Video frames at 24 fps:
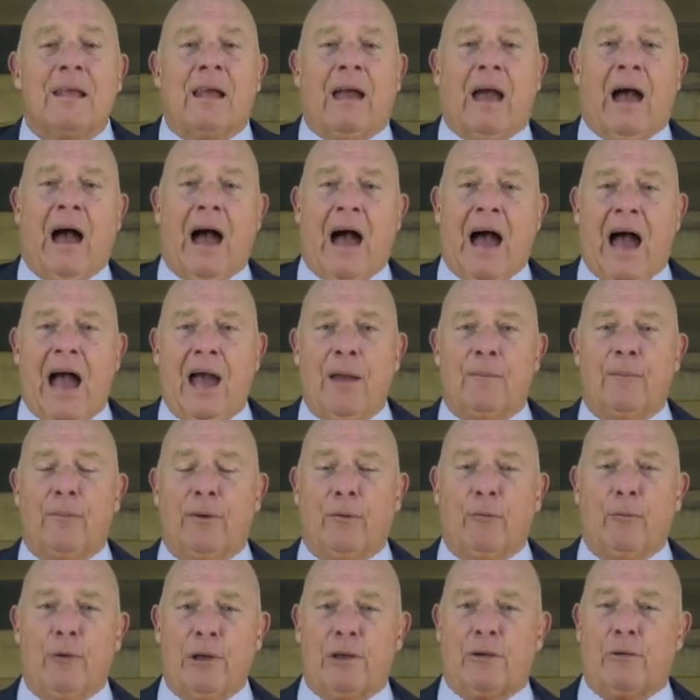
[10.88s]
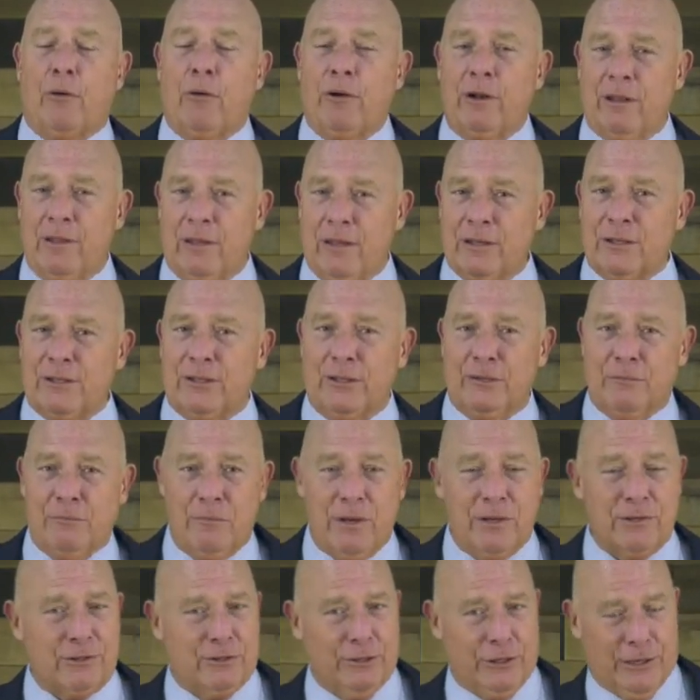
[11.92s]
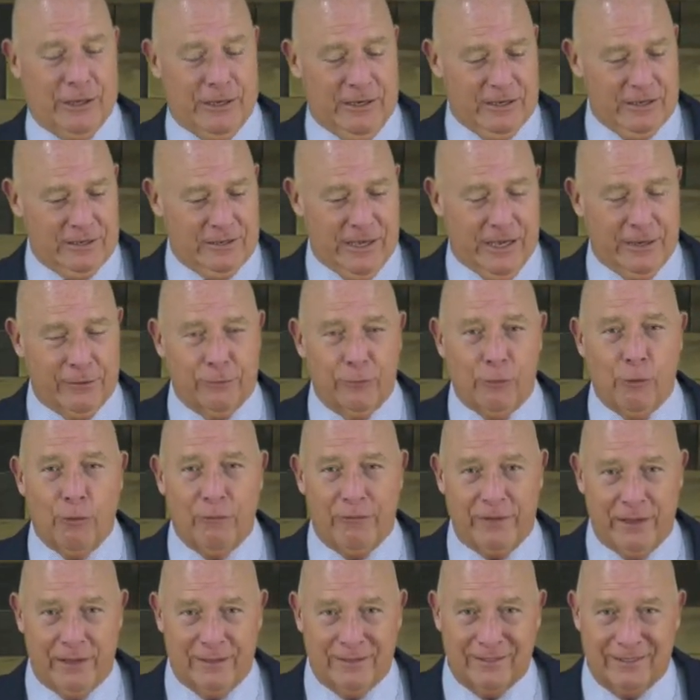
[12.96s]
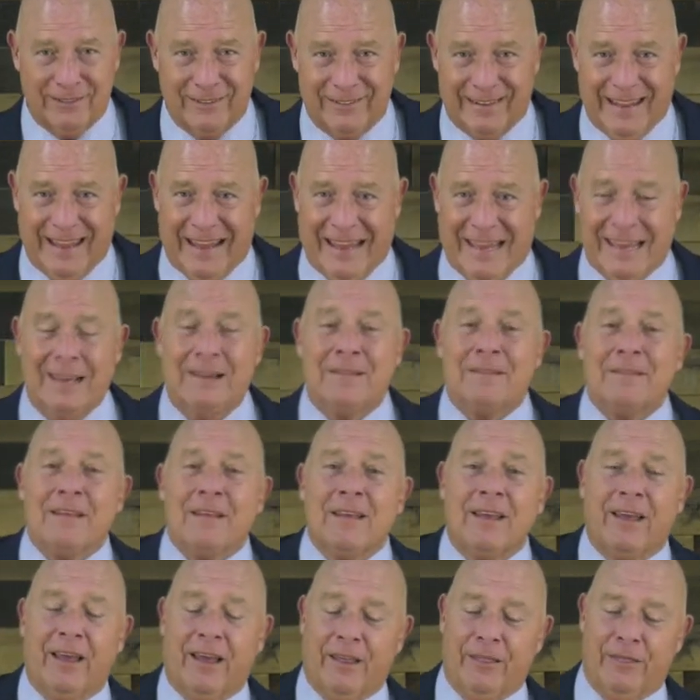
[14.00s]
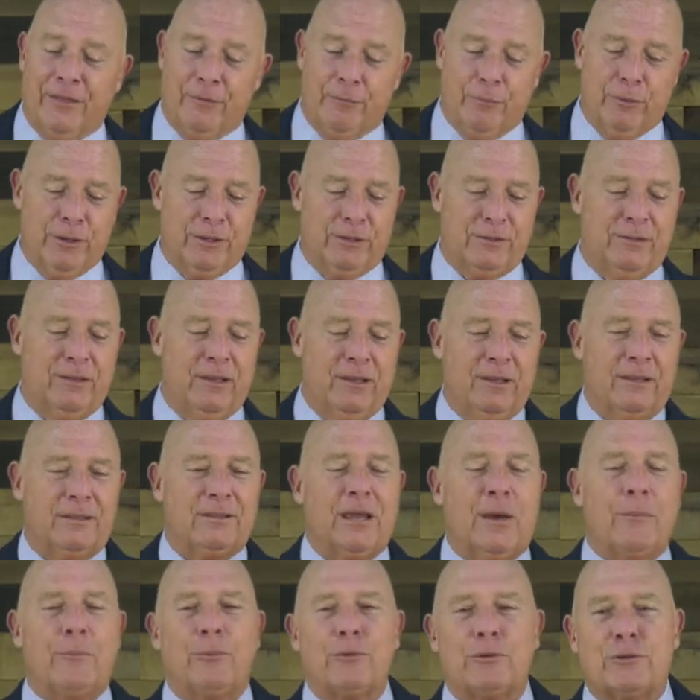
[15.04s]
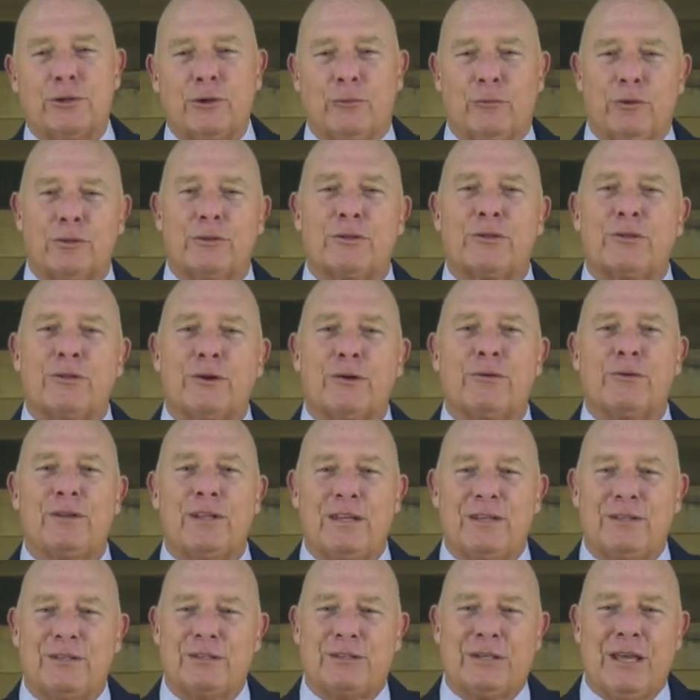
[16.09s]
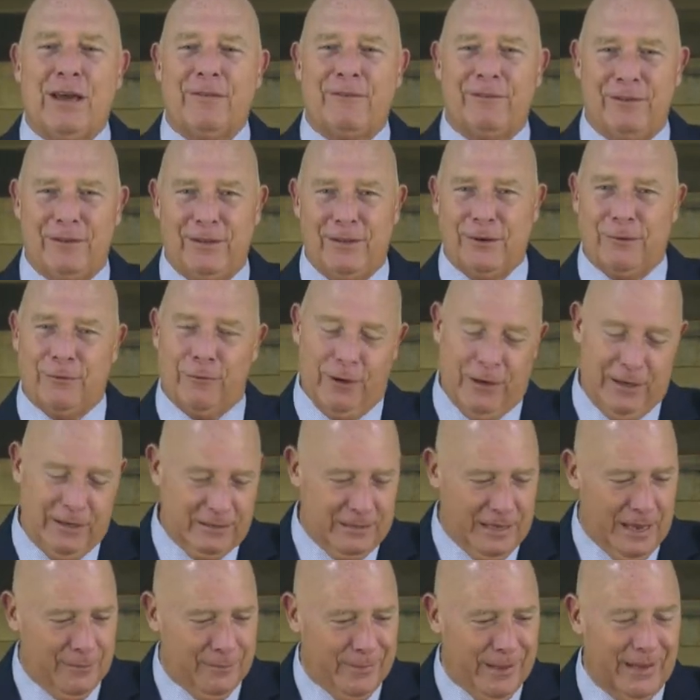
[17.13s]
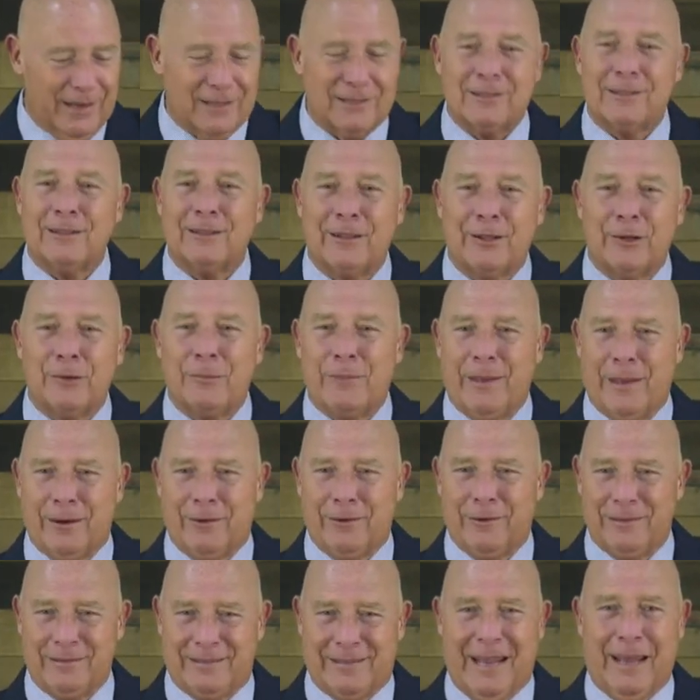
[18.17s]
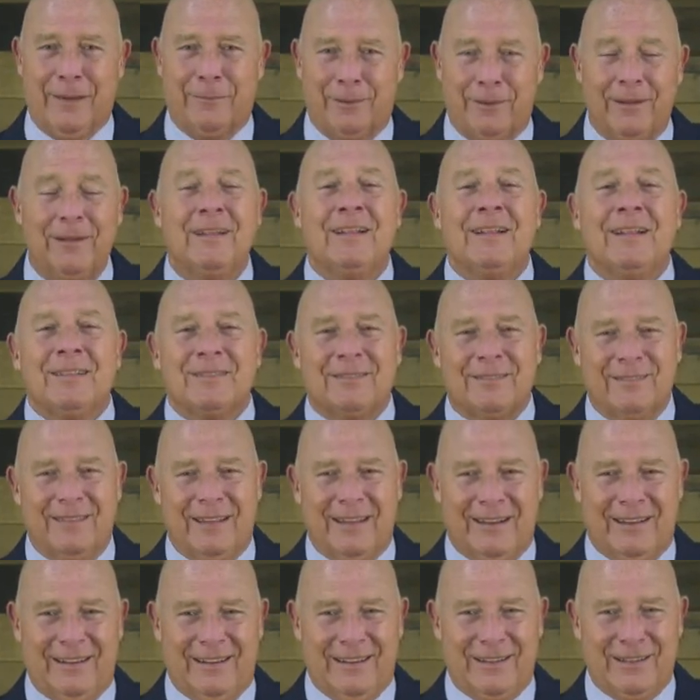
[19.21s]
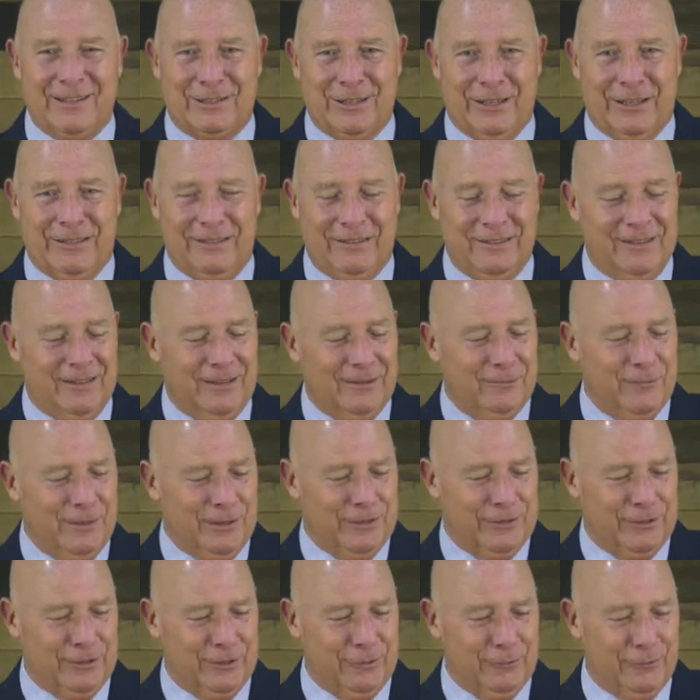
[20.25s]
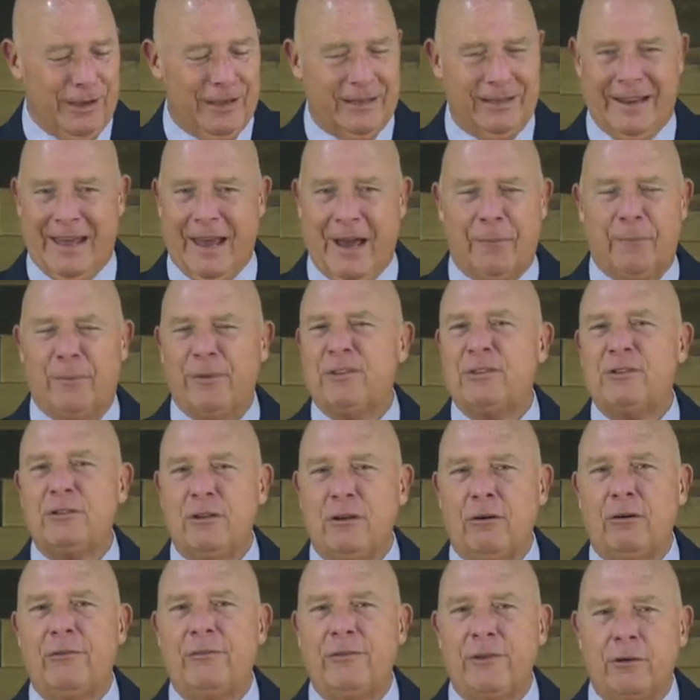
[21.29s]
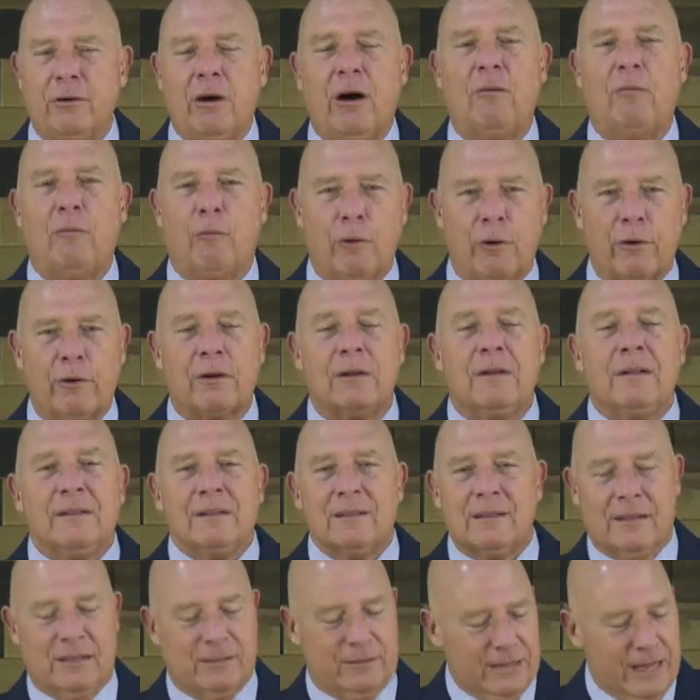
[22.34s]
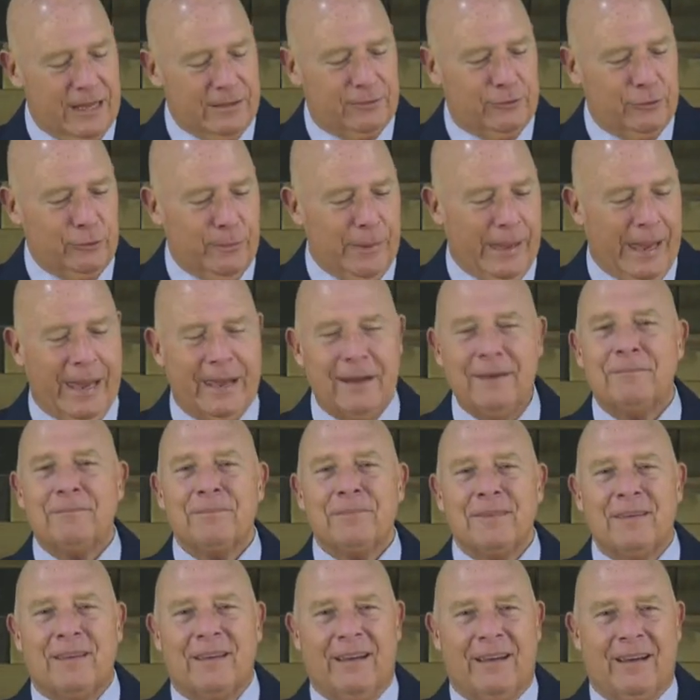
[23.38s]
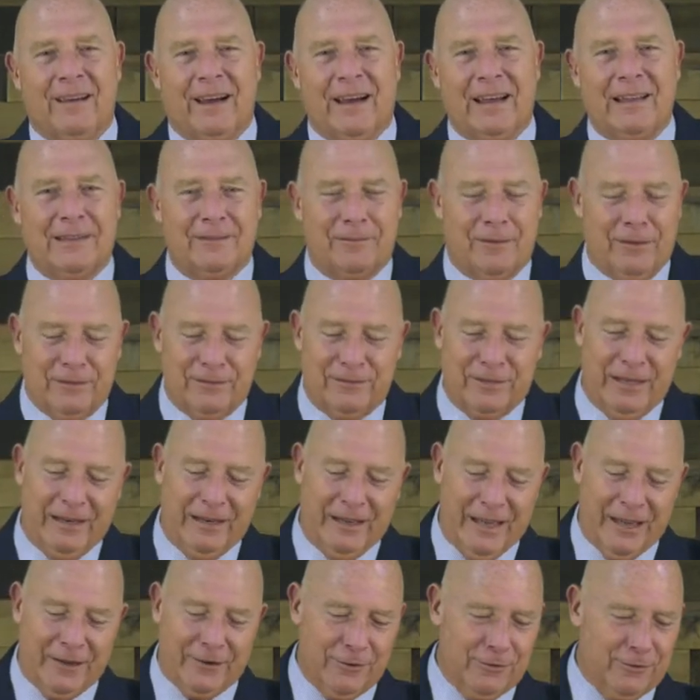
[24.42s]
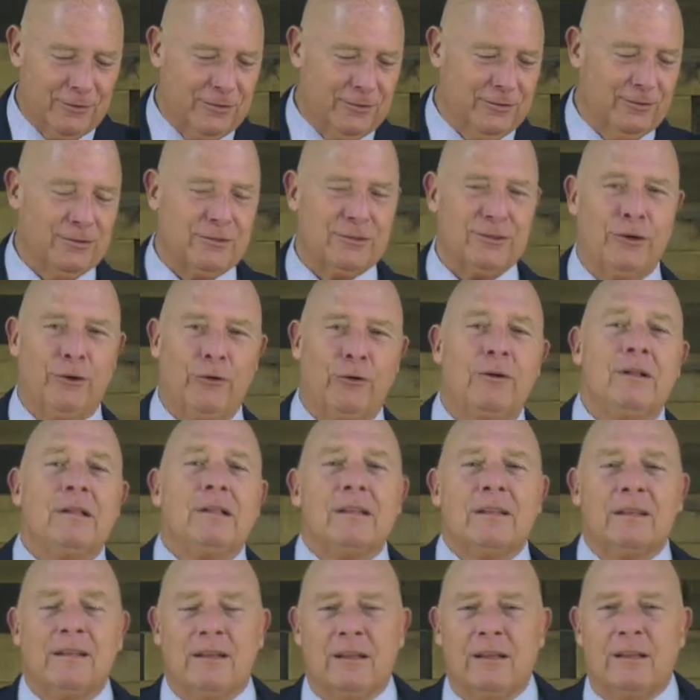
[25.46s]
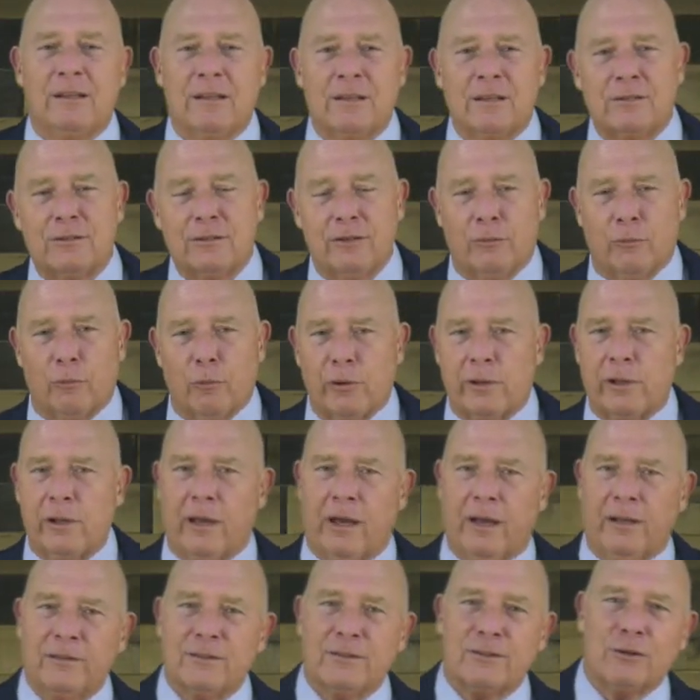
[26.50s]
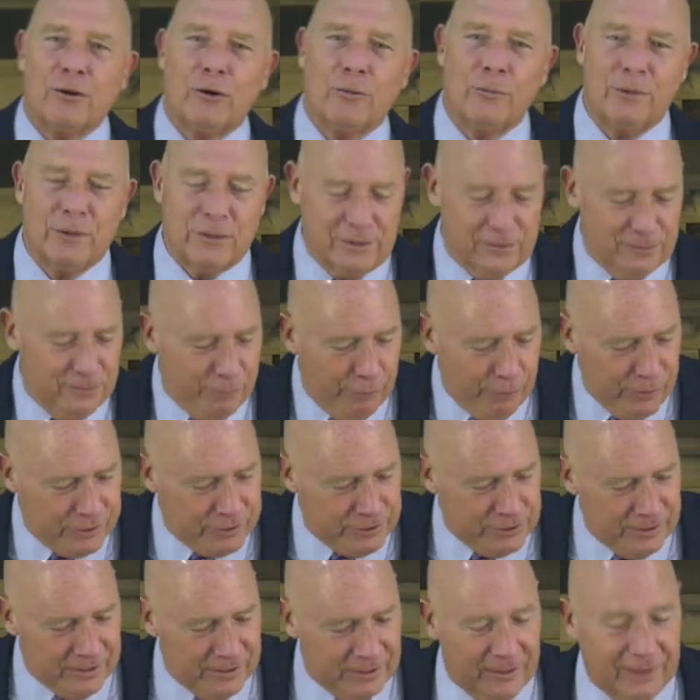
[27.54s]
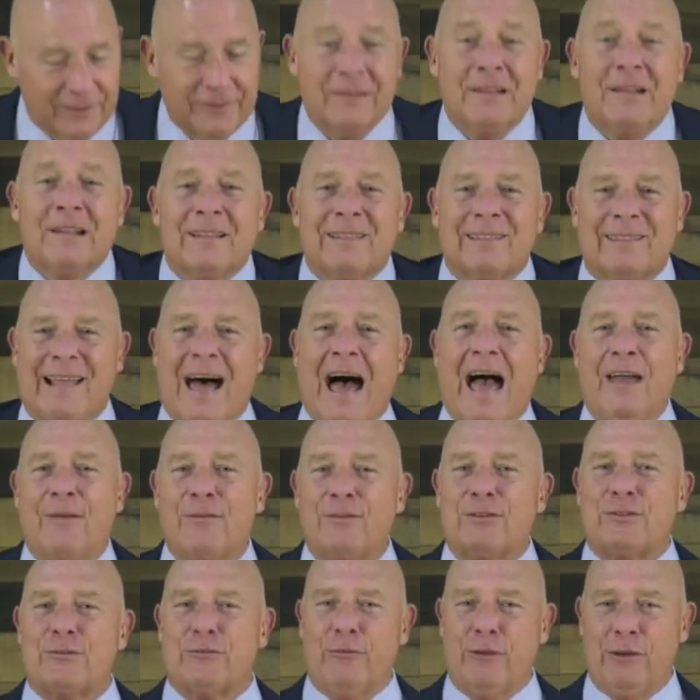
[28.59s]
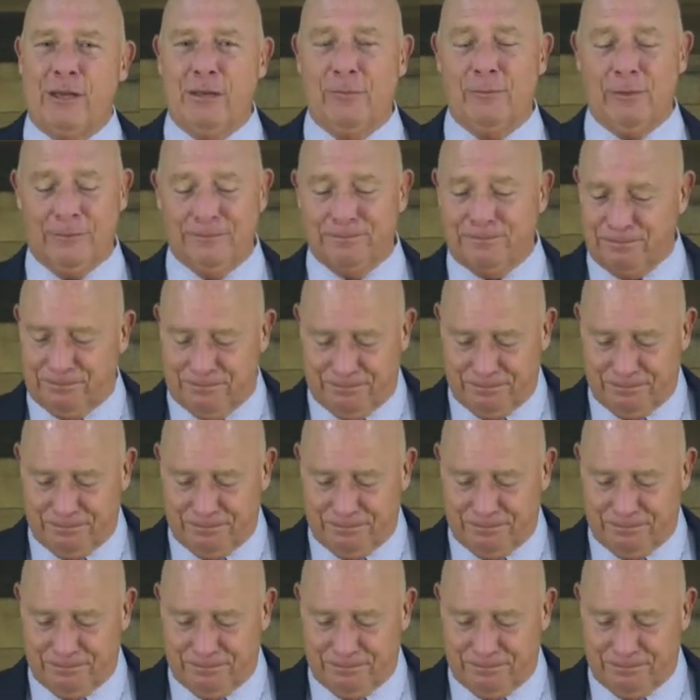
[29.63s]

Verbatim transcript: Uh, I'm uh, recording this in Michigan as I drove in today. Uh, the, the, temperature was 37 degrees. I bet it's a little better in Tampa than it is in uh, Michigan right now. But you know, if you go out and work, it's not too bad. Uh, I live on 10 acres, and so in addition to working on sermons and preaching on live stream and